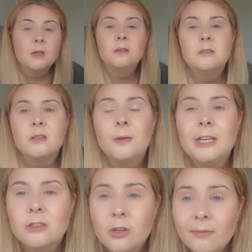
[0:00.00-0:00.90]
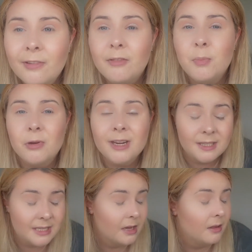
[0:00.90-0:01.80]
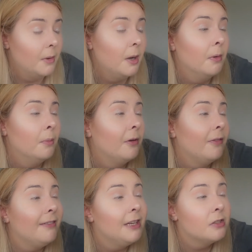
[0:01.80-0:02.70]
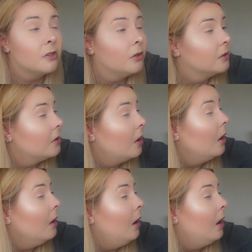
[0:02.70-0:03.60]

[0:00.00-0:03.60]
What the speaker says: So it's looking very pretty at the moment, but very subtle.